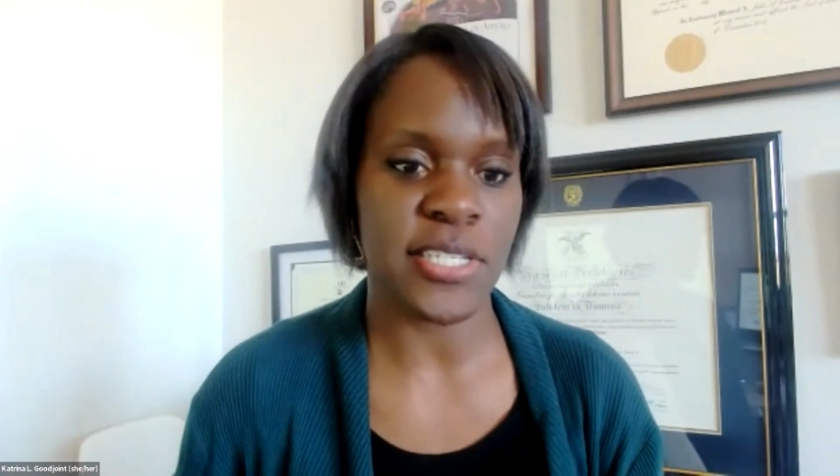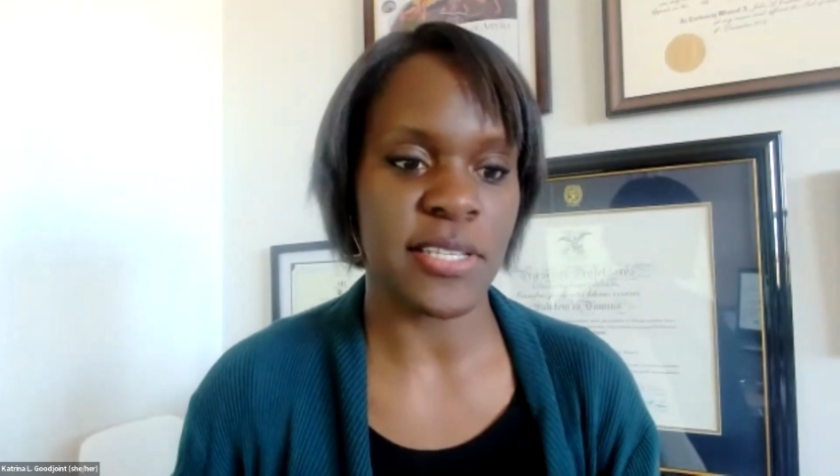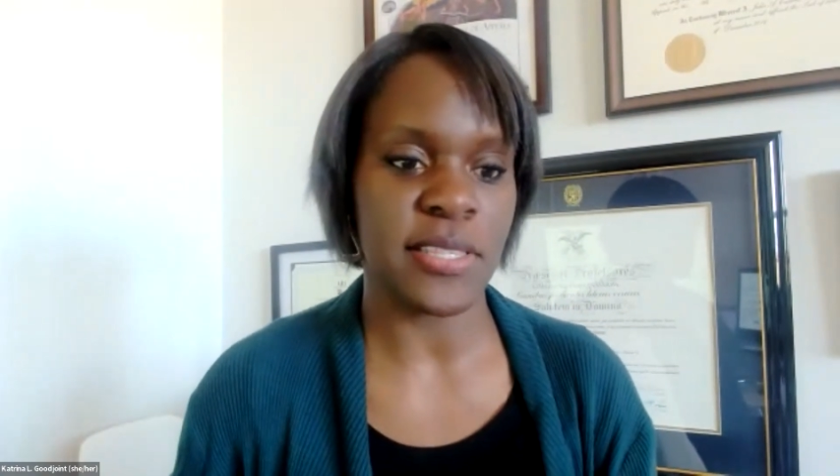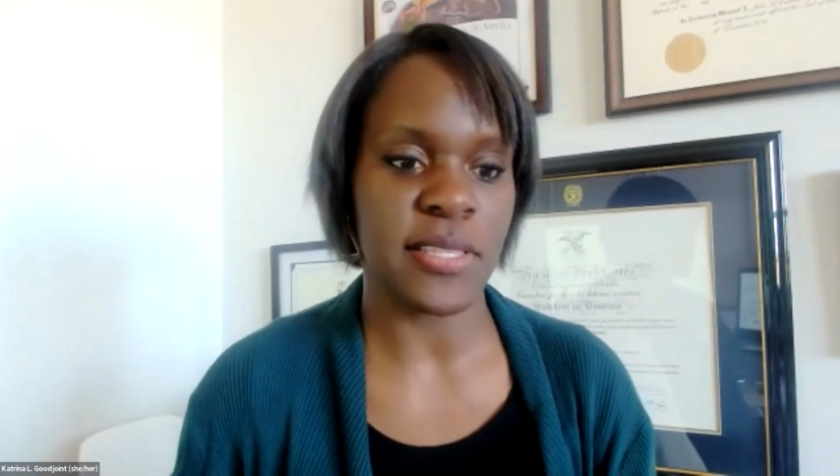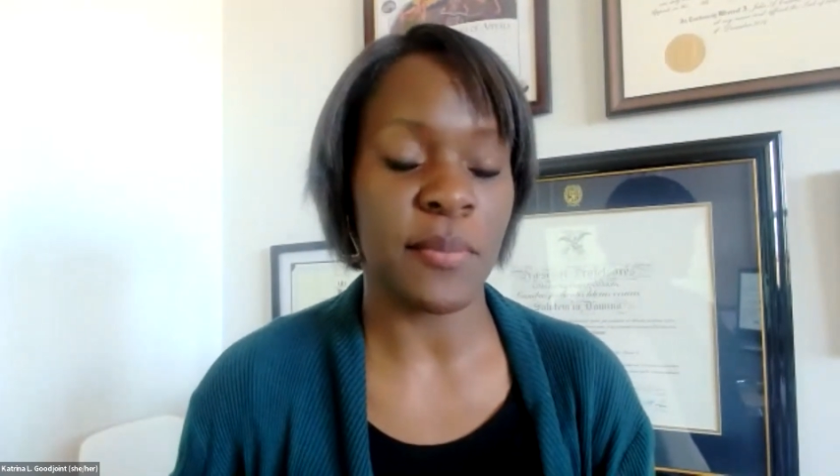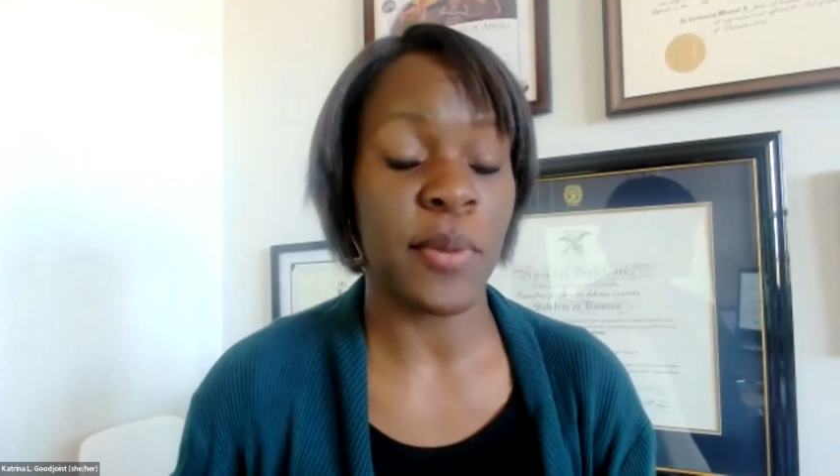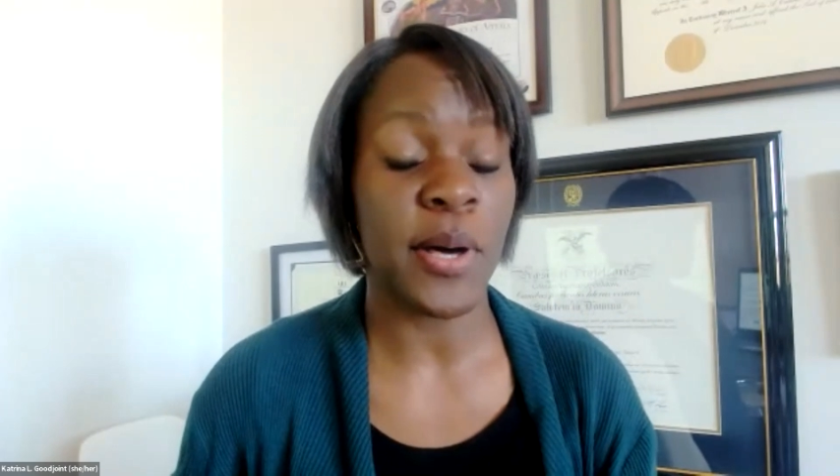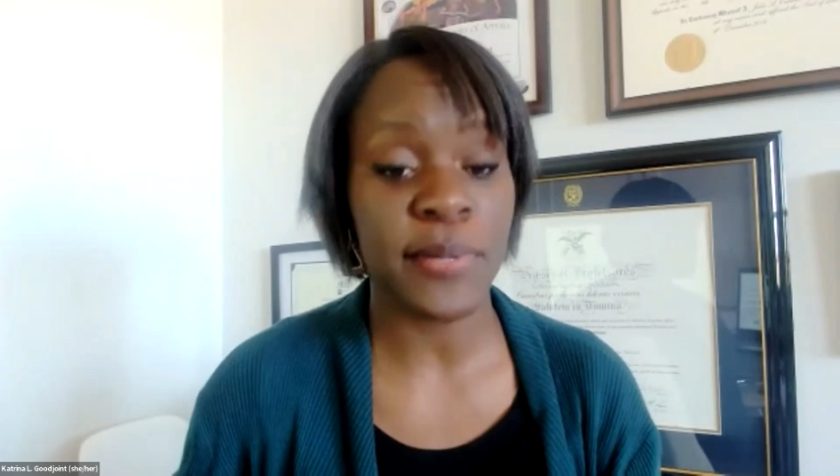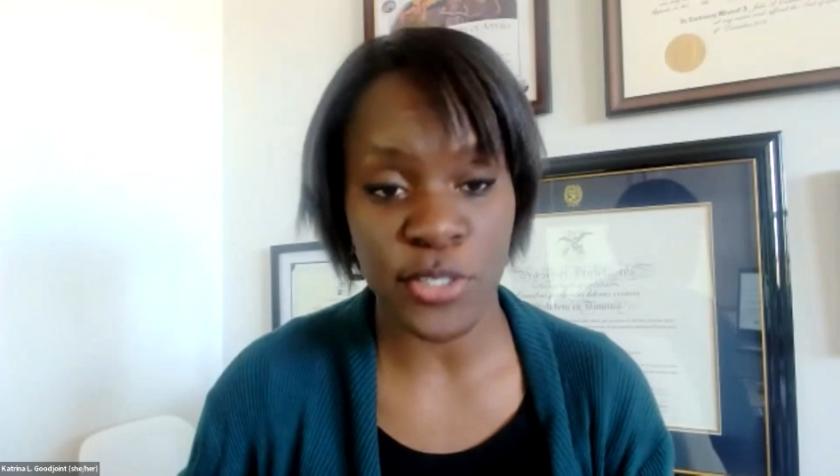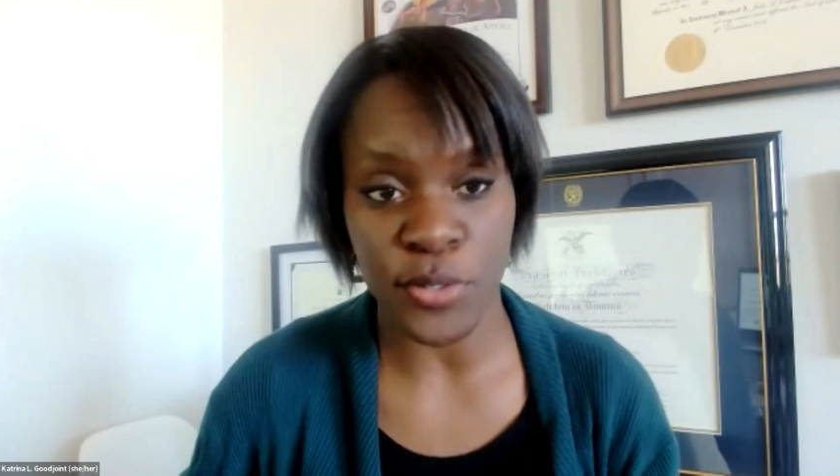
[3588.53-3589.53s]
in the
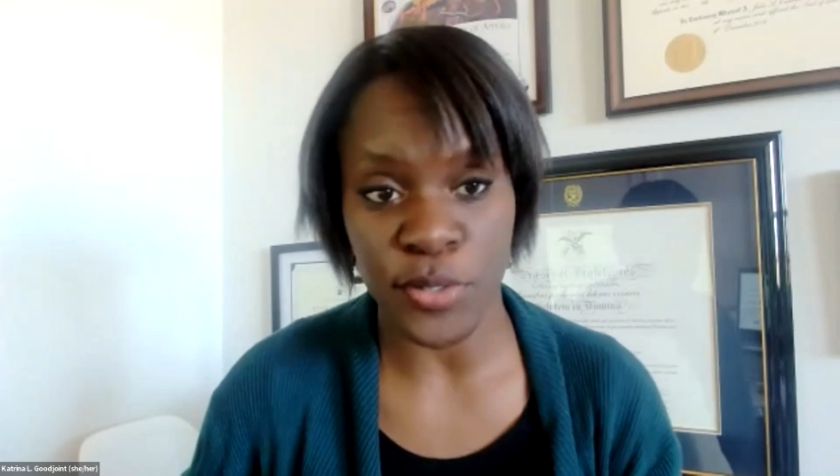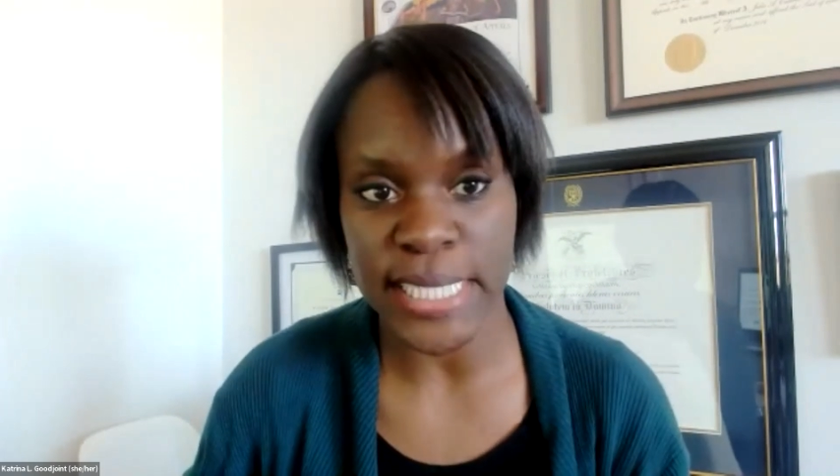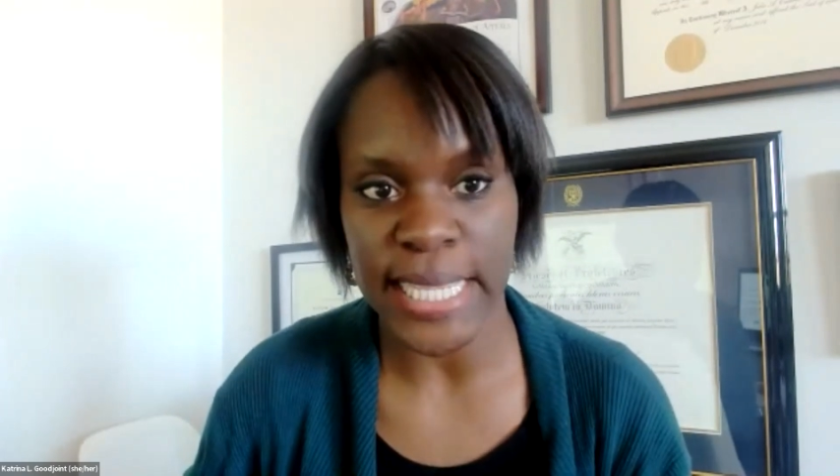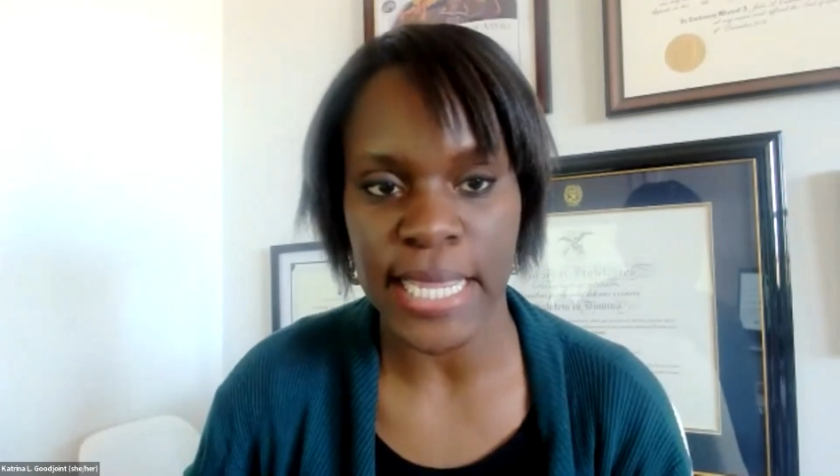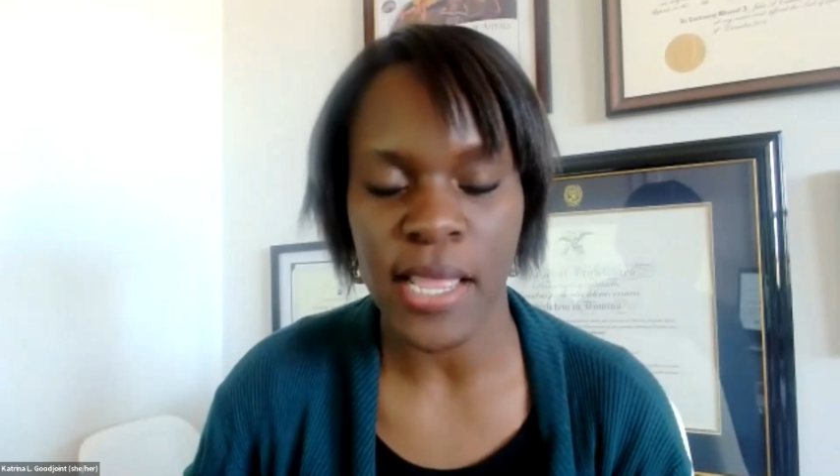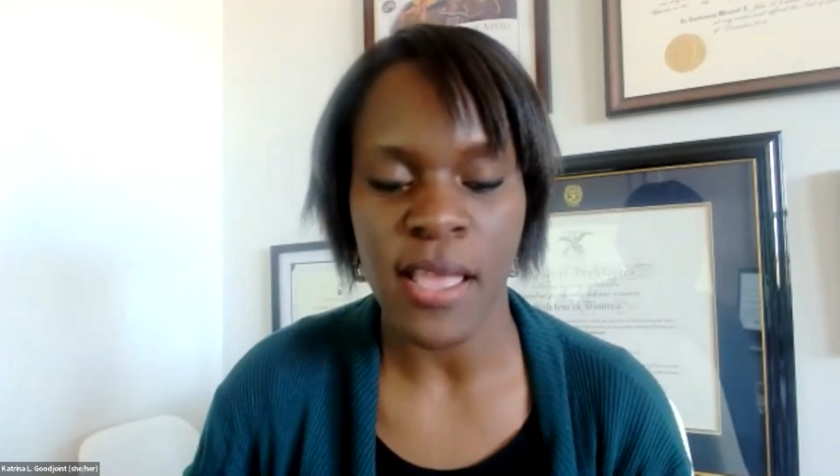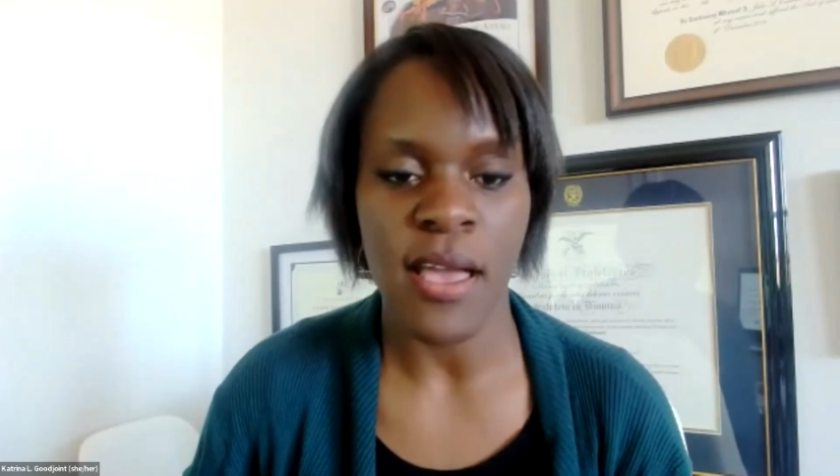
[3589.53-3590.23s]
public school setting,